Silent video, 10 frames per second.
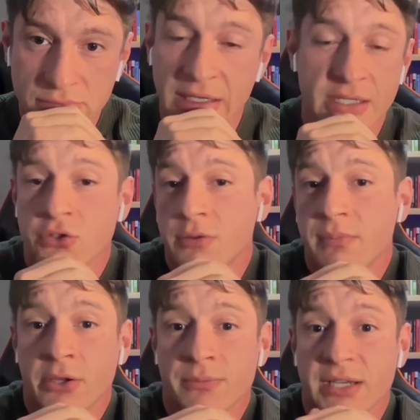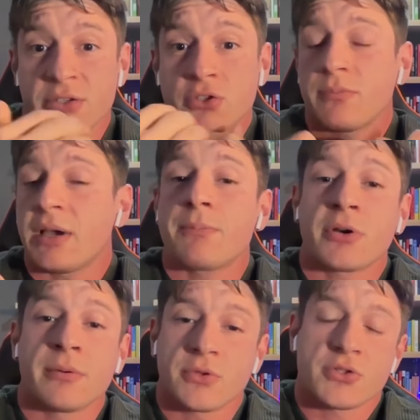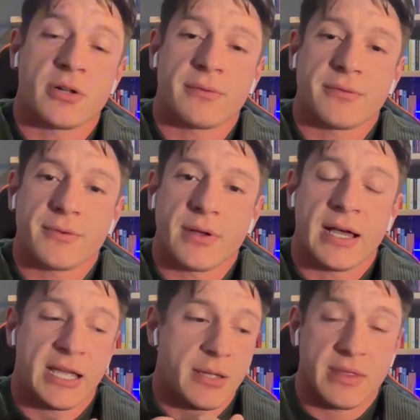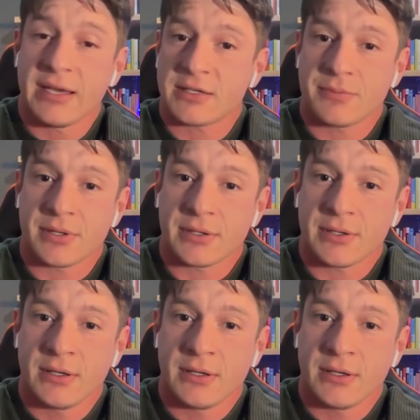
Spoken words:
Like, it's not my problem to solve. I am the expert.